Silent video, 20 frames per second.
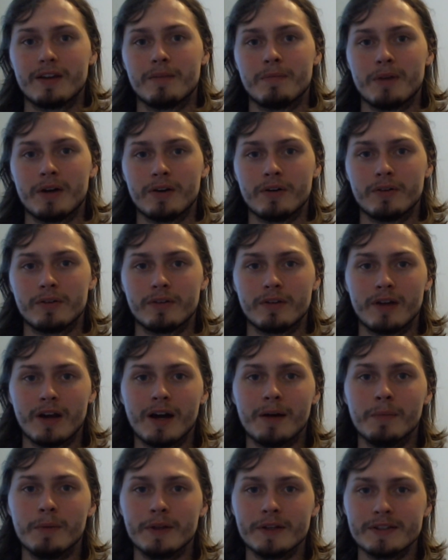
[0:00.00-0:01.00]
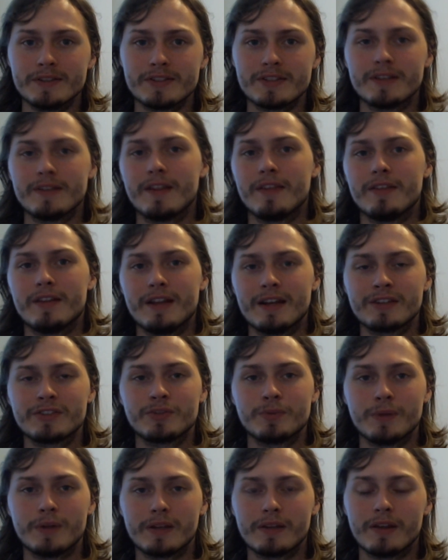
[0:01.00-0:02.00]
about goblins, and then the next
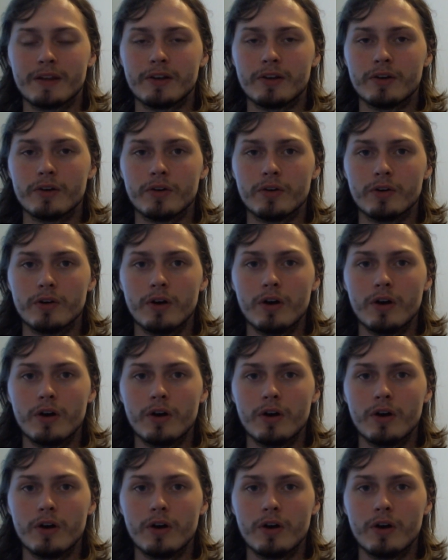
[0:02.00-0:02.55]
week they know,